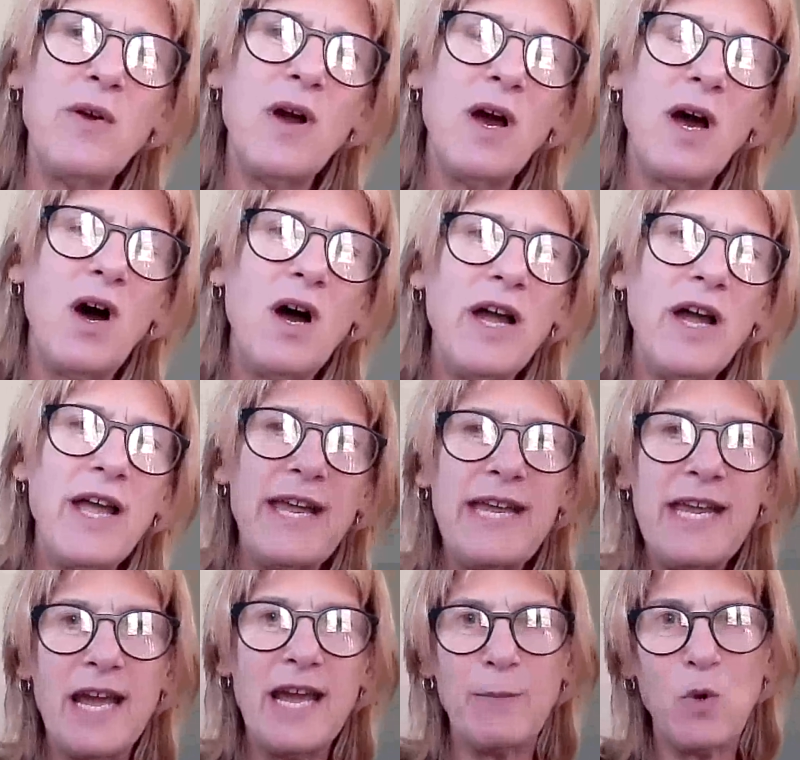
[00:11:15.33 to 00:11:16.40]

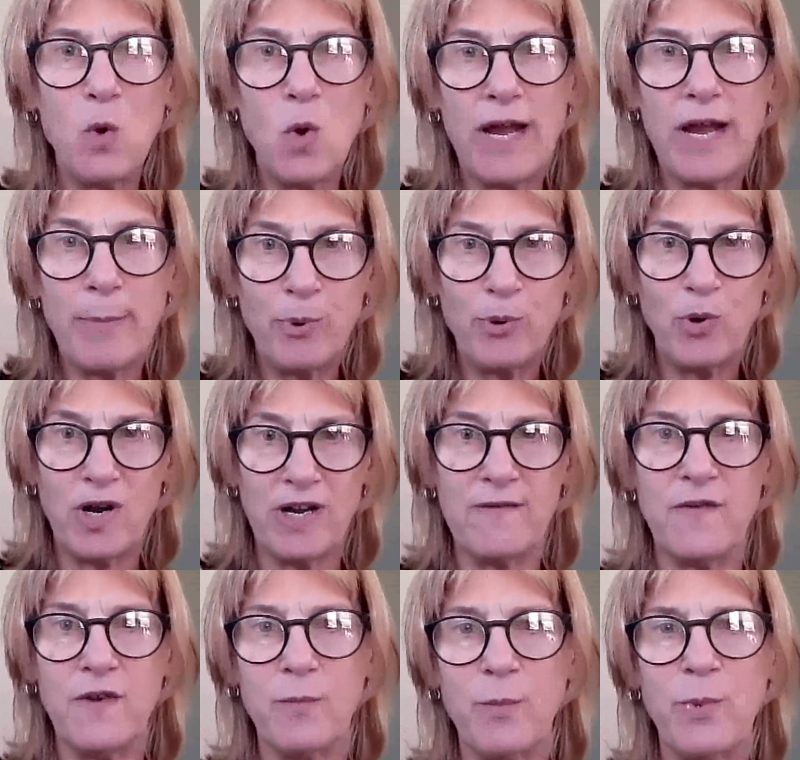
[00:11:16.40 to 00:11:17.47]
I am quite a
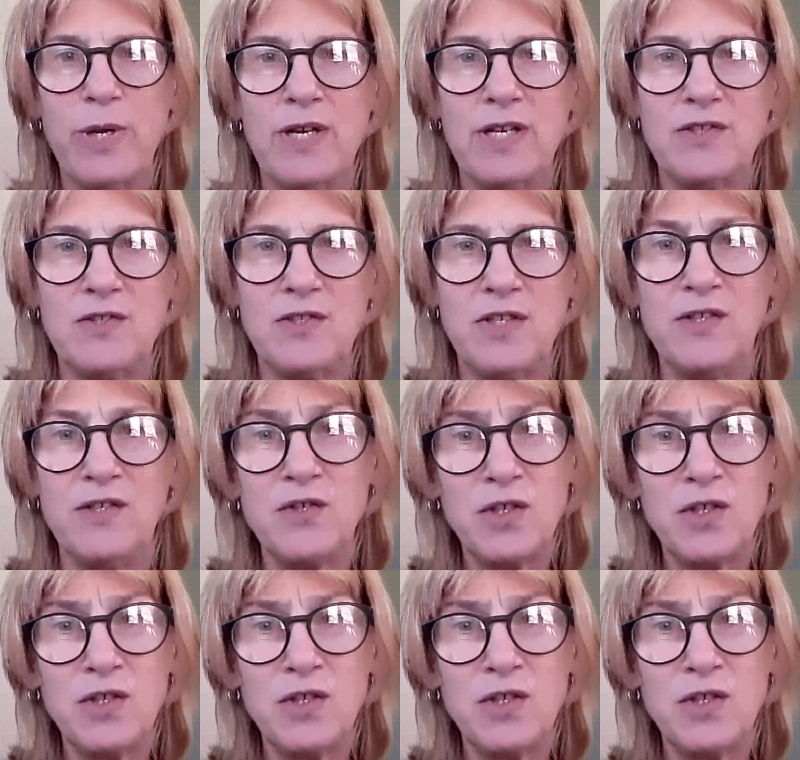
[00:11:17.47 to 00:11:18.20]
private person.